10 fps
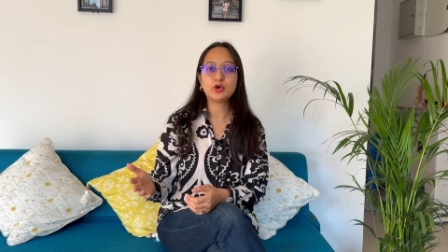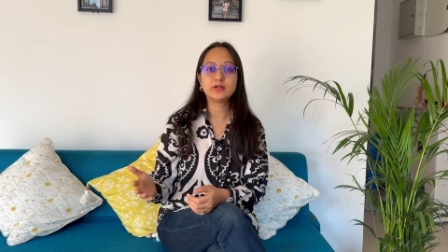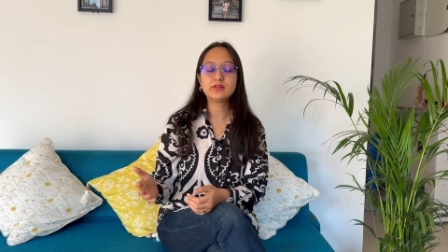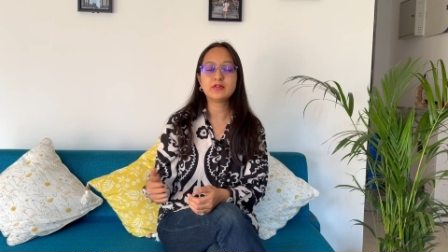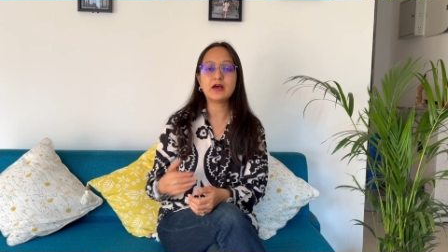
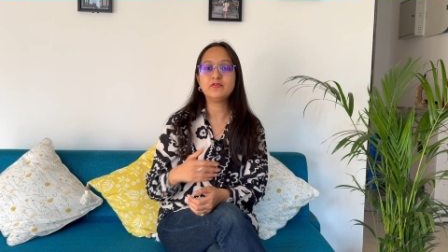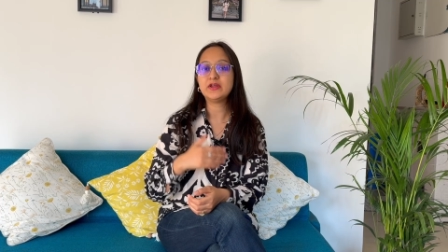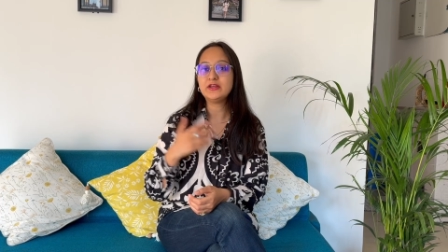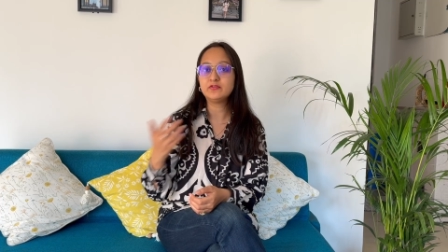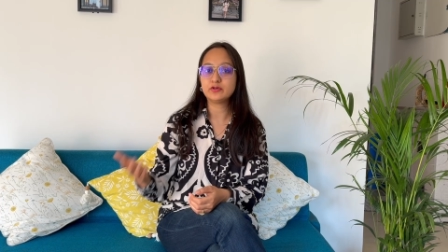models are
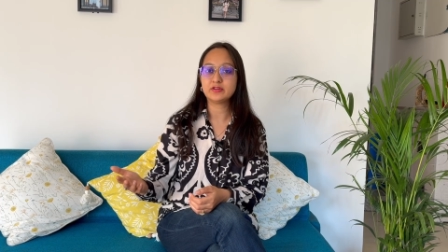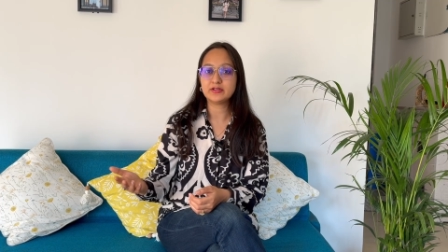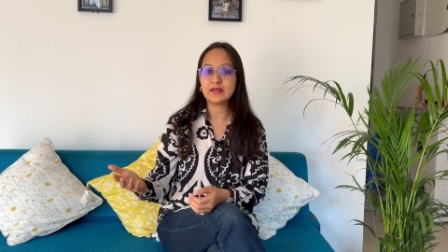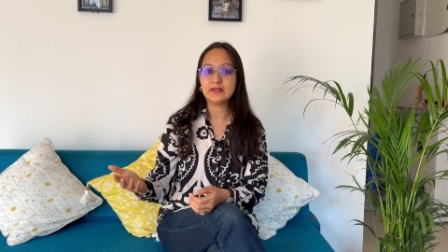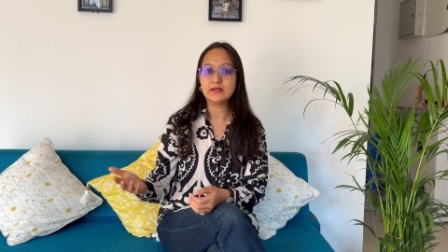very
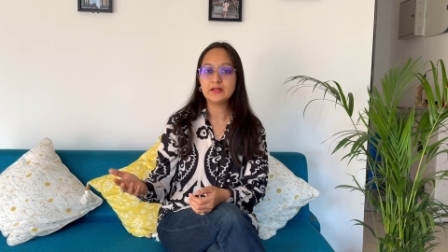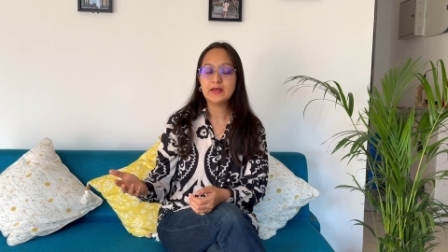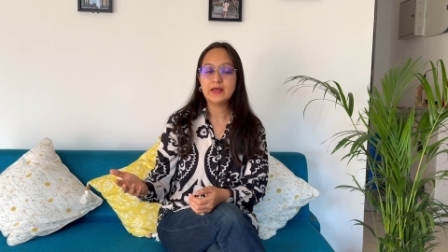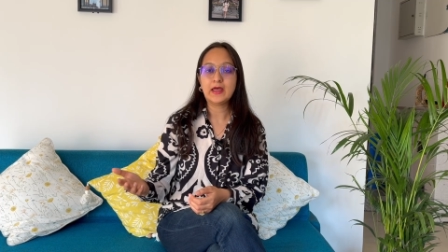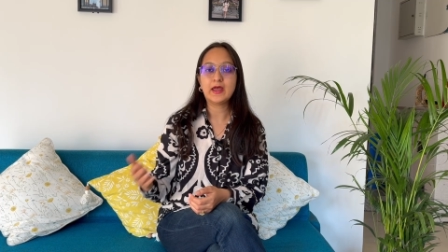versatile
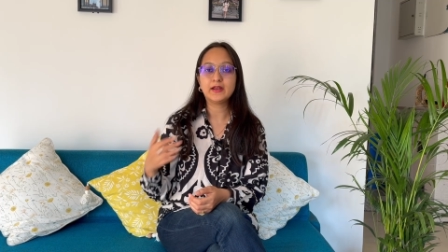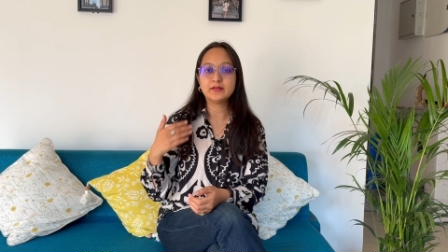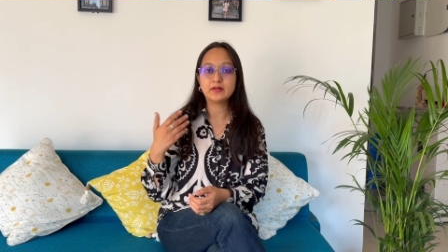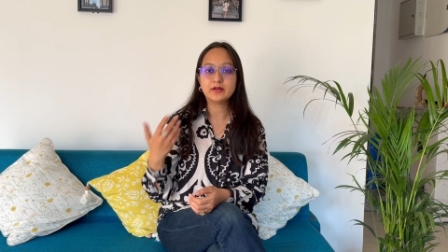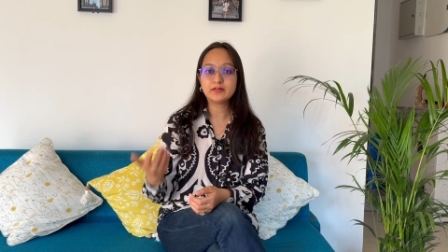
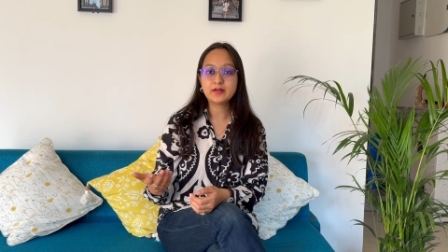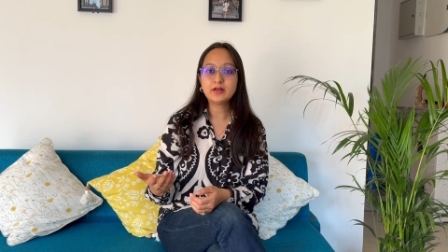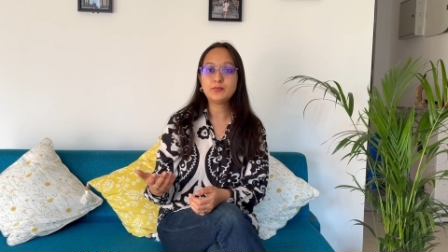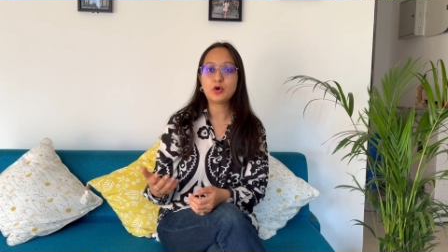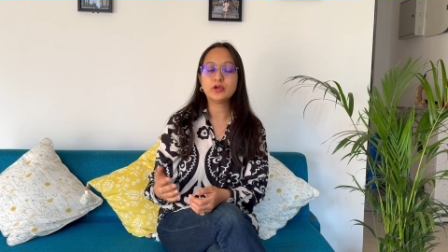and a
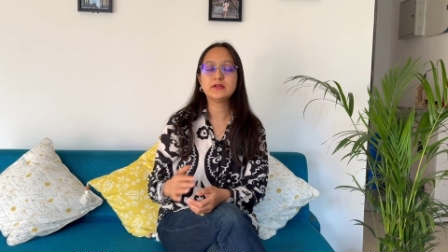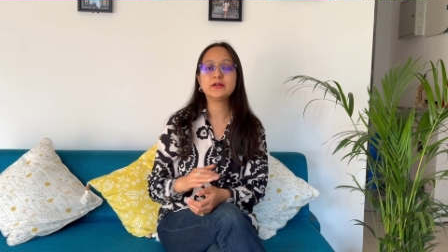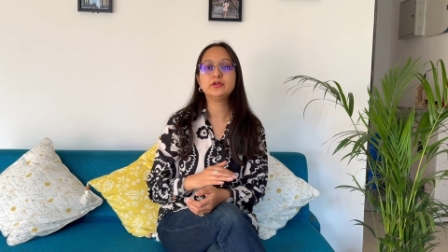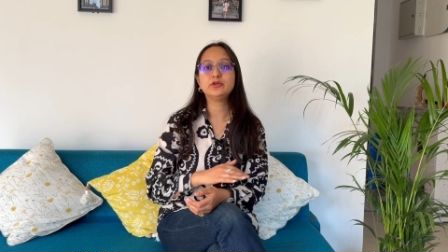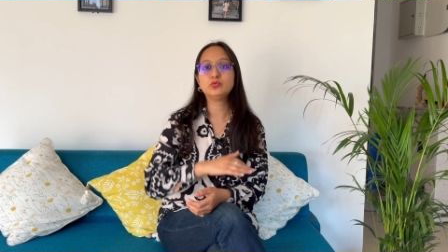single model
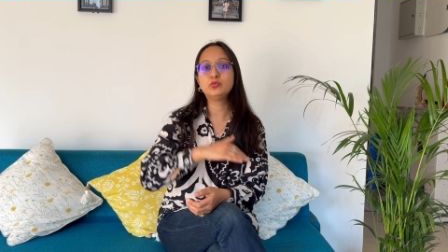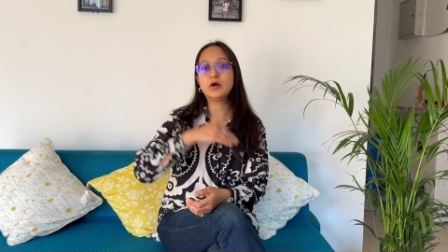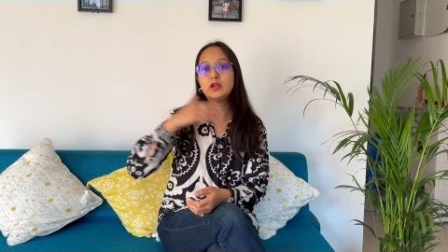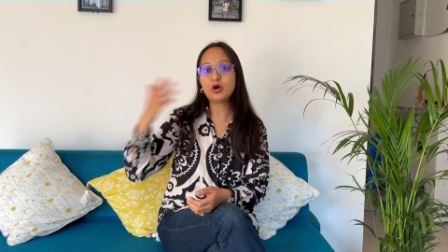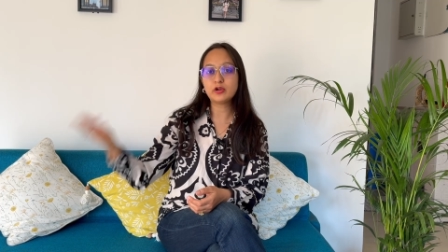can do
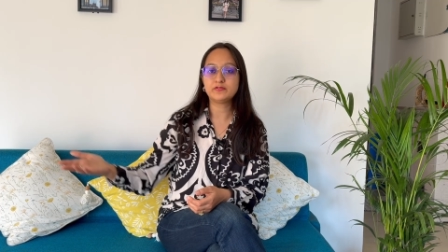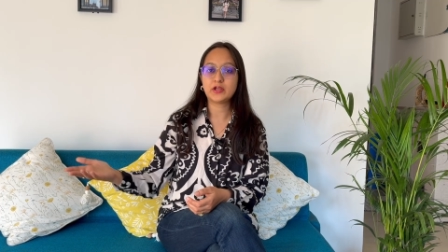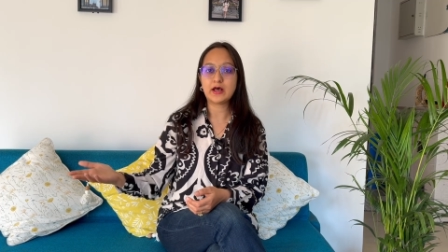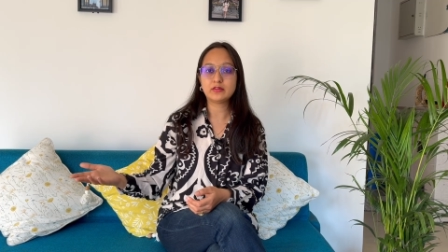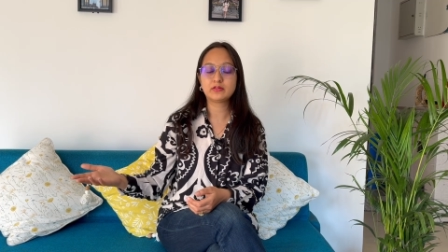a lot of
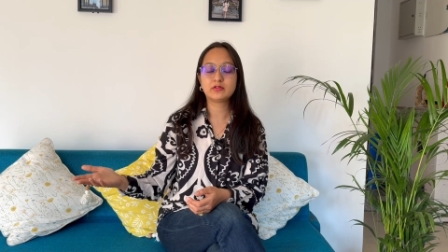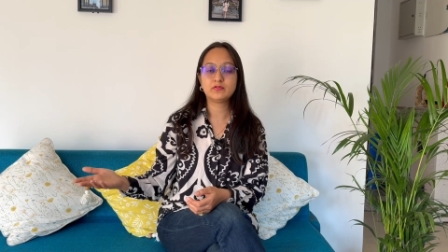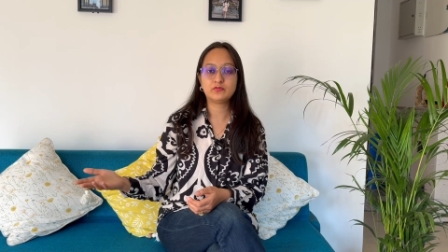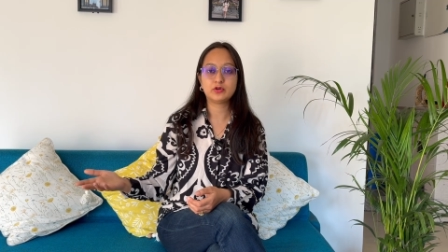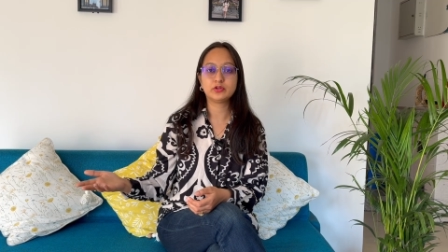tasks
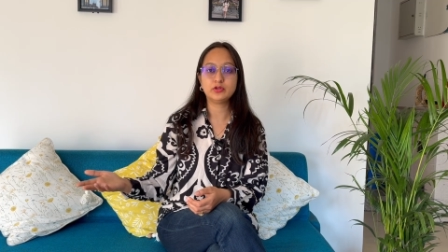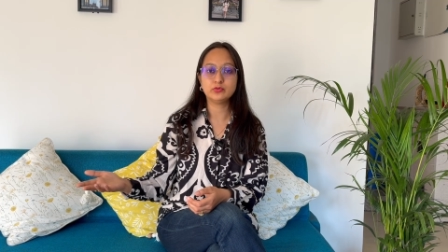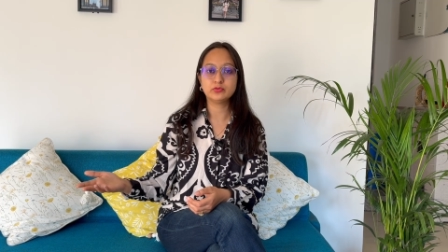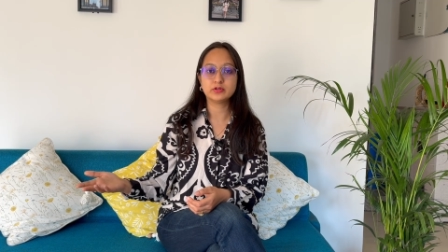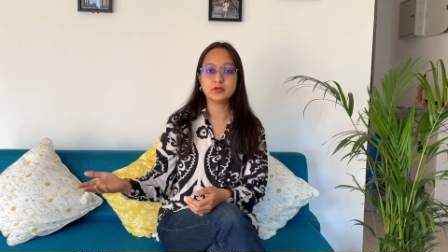for the
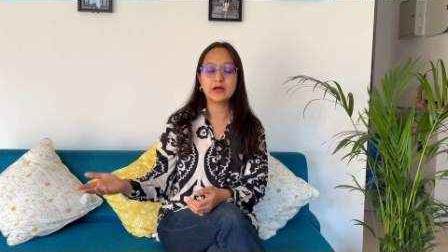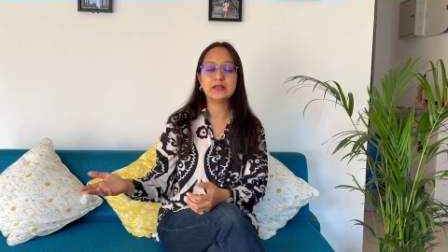user